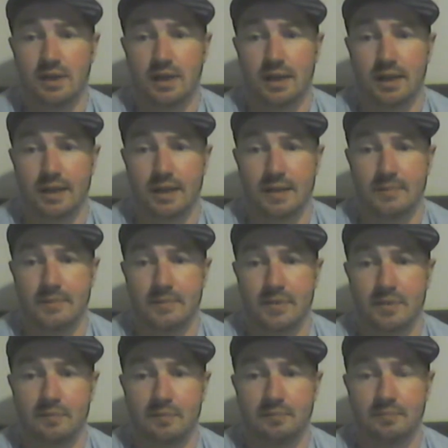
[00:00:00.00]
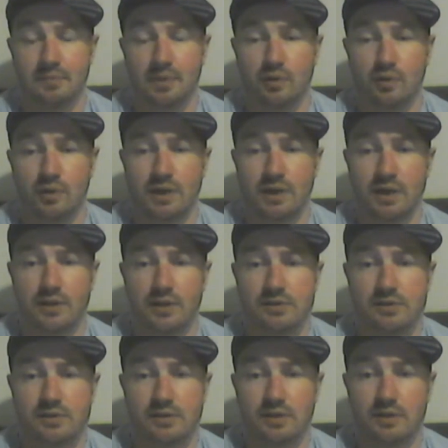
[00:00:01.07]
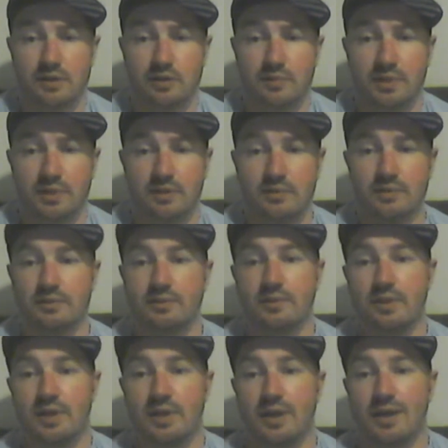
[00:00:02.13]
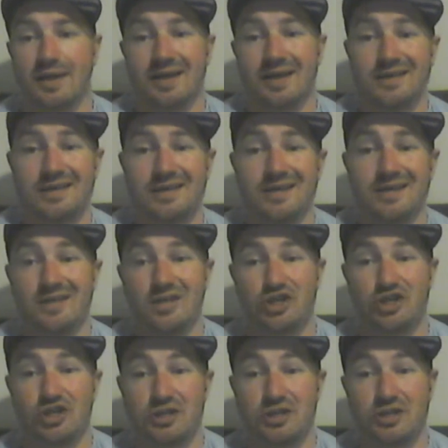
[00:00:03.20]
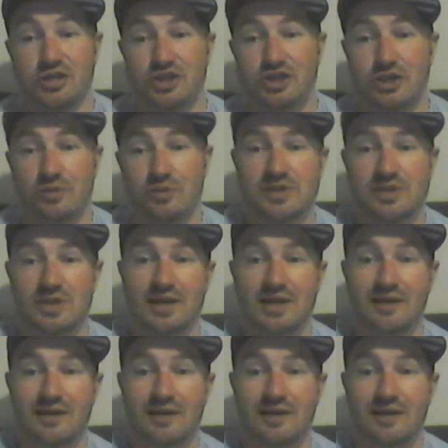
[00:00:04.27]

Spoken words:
But by all accounts, a little bit unconditioned, shall we say,